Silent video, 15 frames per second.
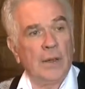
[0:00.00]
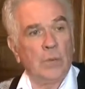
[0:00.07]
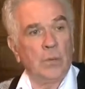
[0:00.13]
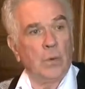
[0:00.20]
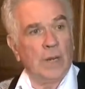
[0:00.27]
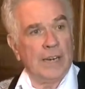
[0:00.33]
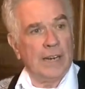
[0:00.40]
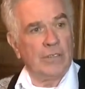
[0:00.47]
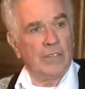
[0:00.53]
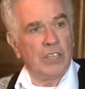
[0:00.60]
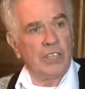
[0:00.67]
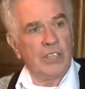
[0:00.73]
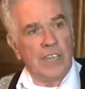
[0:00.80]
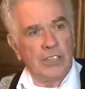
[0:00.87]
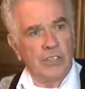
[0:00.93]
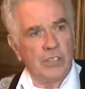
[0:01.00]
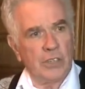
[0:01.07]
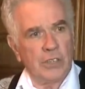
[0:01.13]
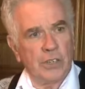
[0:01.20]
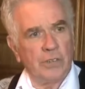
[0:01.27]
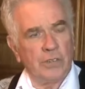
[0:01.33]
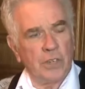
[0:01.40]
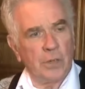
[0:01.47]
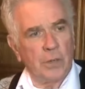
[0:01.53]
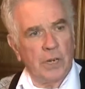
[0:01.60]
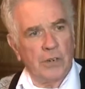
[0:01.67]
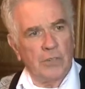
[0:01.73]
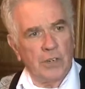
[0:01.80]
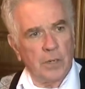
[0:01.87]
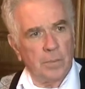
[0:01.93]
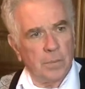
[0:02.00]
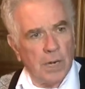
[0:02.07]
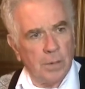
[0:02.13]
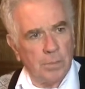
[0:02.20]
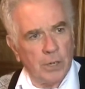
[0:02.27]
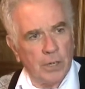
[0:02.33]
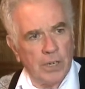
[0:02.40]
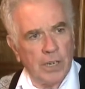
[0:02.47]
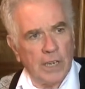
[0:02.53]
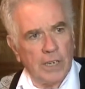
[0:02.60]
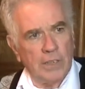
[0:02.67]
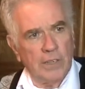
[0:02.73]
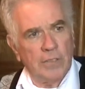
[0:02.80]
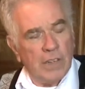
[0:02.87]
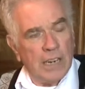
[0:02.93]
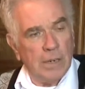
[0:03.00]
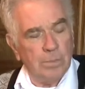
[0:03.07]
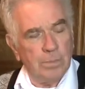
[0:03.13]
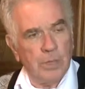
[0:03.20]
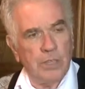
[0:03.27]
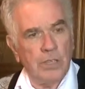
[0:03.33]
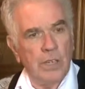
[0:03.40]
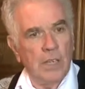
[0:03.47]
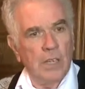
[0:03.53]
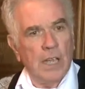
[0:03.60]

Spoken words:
whatever is necessary for a proper development.